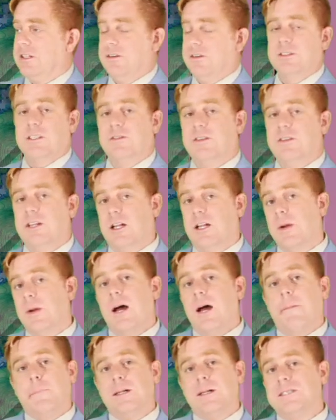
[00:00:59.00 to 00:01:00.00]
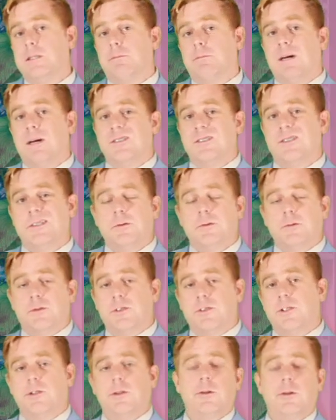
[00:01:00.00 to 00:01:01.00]
develop, plus a monsoonal
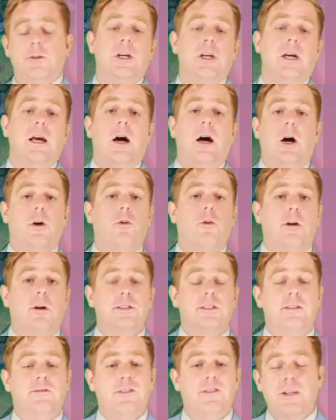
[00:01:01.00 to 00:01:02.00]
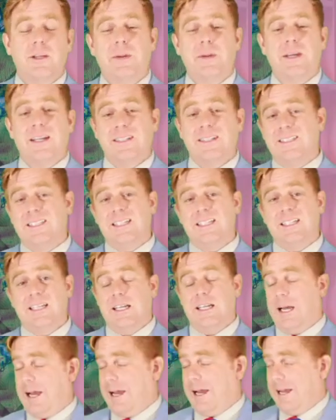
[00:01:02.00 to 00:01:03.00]
surge across the Philippines
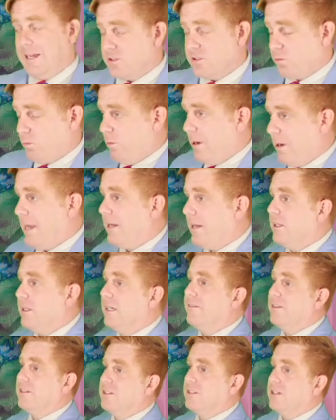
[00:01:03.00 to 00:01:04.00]
as well if it does